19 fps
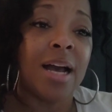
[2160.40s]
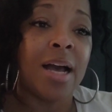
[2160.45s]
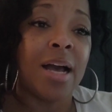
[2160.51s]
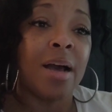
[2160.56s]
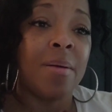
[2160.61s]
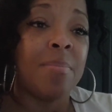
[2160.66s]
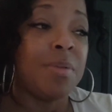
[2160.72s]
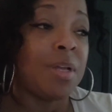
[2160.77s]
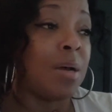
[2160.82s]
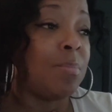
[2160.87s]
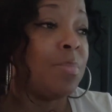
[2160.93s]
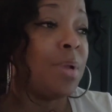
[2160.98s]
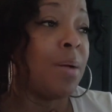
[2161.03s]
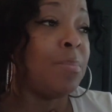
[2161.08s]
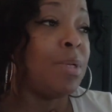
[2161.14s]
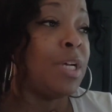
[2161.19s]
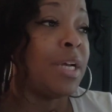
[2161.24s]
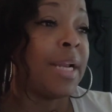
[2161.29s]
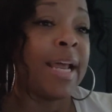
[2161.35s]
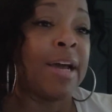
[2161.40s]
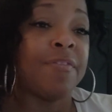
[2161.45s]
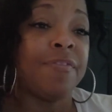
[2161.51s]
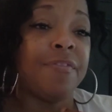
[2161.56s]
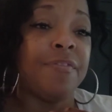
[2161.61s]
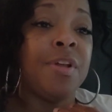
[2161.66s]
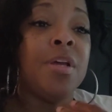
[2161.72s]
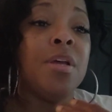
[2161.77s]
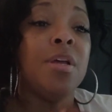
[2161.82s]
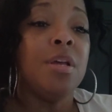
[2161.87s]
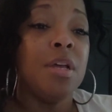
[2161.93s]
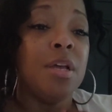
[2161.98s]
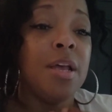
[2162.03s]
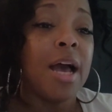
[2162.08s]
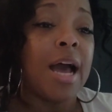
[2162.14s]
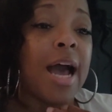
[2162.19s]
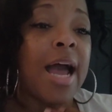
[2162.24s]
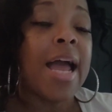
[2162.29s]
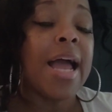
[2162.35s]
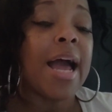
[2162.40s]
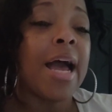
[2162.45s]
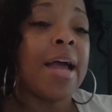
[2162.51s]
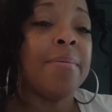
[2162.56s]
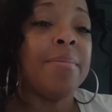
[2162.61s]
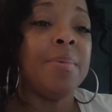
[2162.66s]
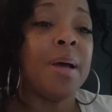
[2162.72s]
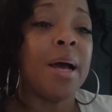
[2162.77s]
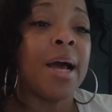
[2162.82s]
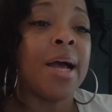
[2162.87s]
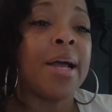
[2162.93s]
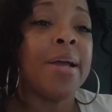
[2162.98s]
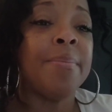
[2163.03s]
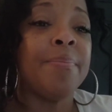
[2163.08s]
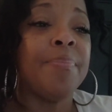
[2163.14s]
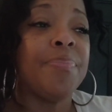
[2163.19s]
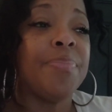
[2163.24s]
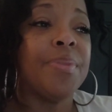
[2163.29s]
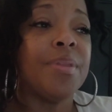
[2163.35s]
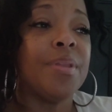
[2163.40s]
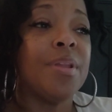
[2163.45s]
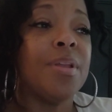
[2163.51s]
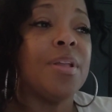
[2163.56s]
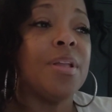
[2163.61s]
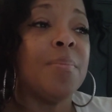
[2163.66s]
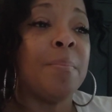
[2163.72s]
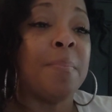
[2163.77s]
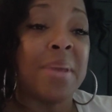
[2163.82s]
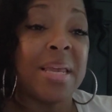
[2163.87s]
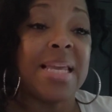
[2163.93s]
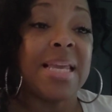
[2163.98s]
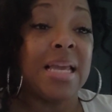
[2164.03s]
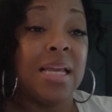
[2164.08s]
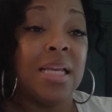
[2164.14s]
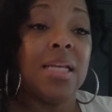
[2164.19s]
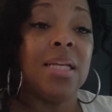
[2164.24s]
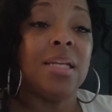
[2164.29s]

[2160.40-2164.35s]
I'm looking out. I'm me.